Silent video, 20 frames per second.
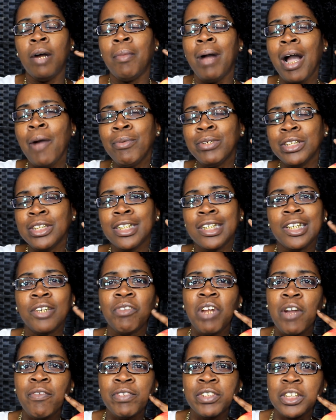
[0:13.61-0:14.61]
I was looking
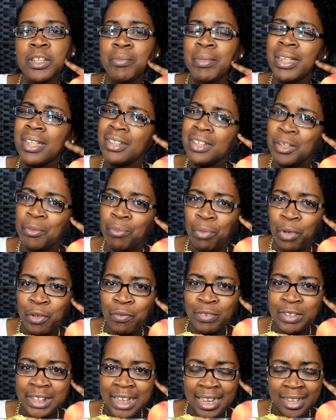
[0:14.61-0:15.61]
around for some healthy
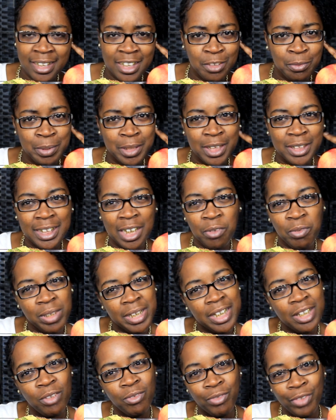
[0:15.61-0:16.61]
breakfast ideas because I
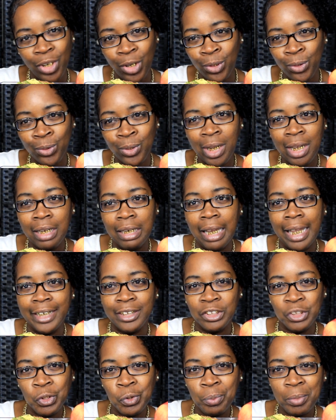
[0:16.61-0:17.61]
really don't know
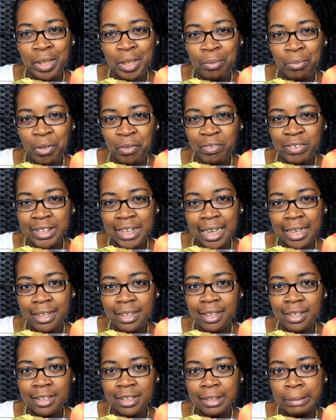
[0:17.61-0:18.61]
like too many breakfast
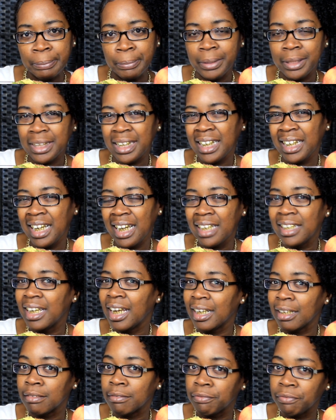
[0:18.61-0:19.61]
ideas, but I got
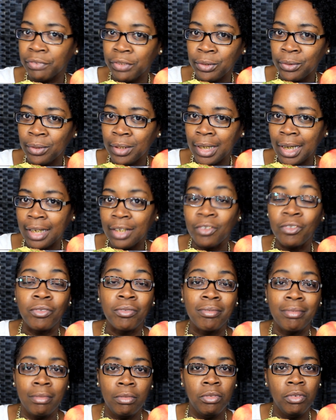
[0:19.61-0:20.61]
like a few that I can,
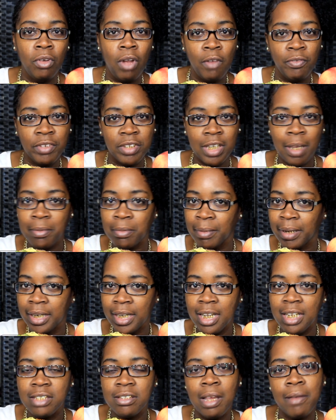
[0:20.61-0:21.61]
you know, off the top of my
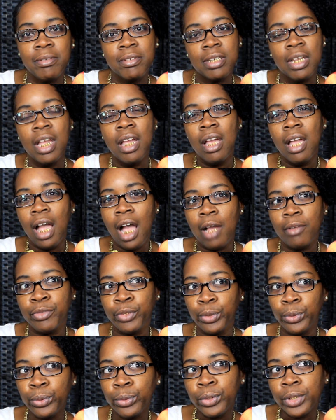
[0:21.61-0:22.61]
head. So I was, I
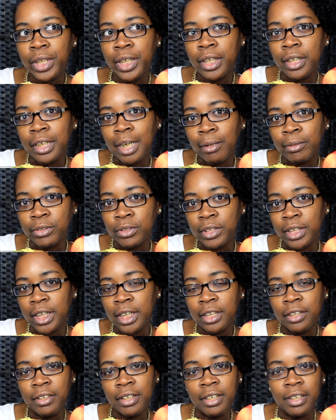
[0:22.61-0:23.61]
googled it and I was on the
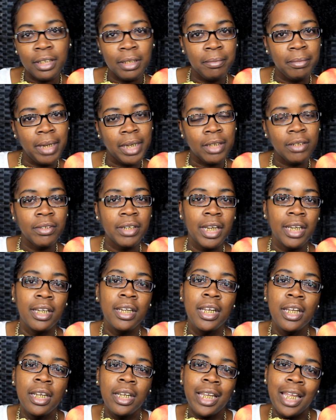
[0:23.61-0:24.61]
internet and I'm like, okay,
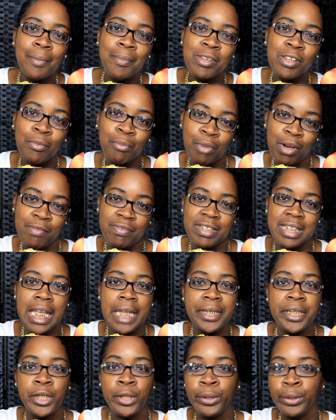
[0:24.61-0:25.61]
give me some breakfast
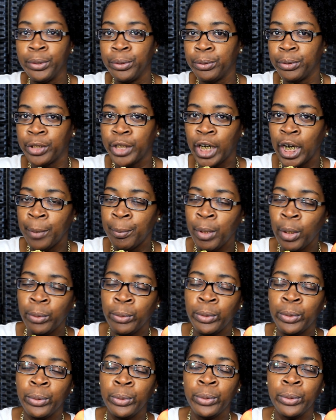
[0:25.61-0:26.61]
idea, Google. Come
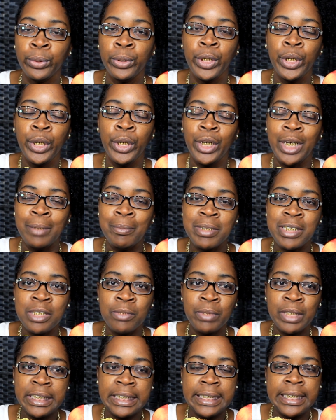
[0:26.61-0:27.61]
on, Google. Let me see
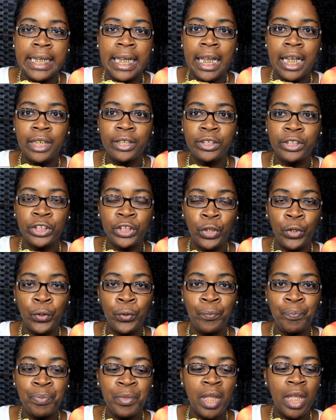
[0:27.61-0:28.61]
what you got.
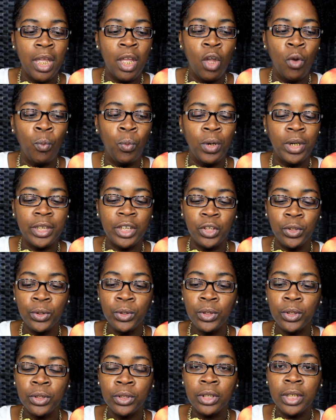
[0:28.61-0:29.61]
So, what
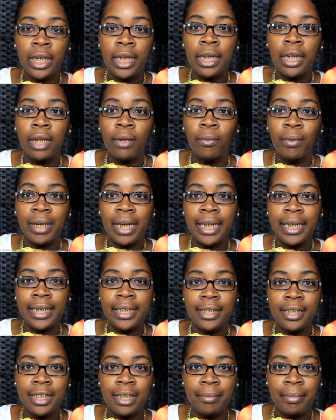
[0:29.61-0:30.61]
Google. What I
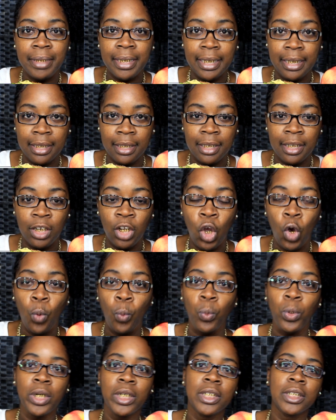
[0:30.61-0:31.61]
ended up getting
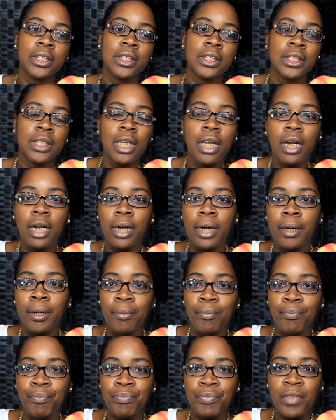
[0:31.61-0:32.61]
was
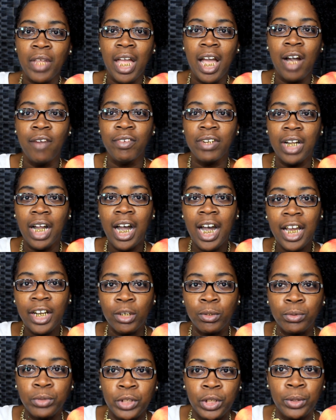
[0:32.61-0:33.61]
um,
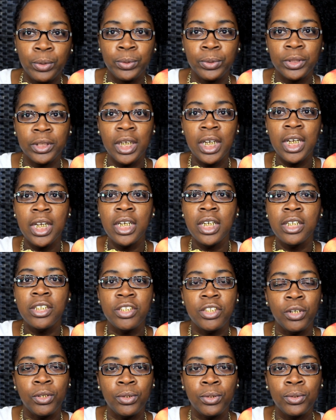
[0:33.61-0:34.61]
avocado toast.
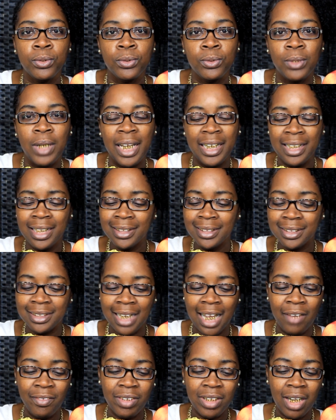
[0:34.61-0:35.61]
So I guess it's
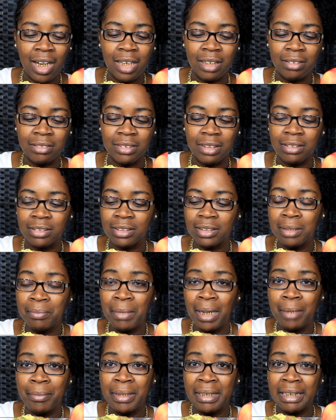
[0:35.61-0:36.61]
avocado toast, or it
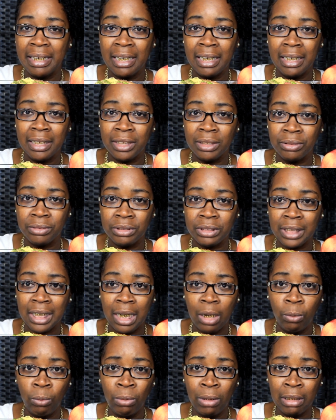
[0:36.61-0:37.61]
might be egg toast,
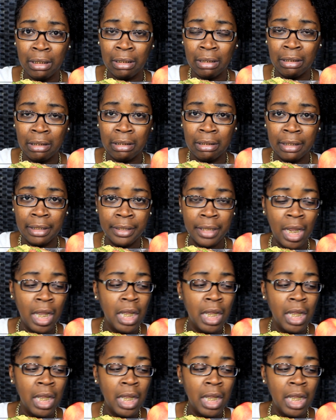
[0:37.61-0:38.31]
child. One or the other.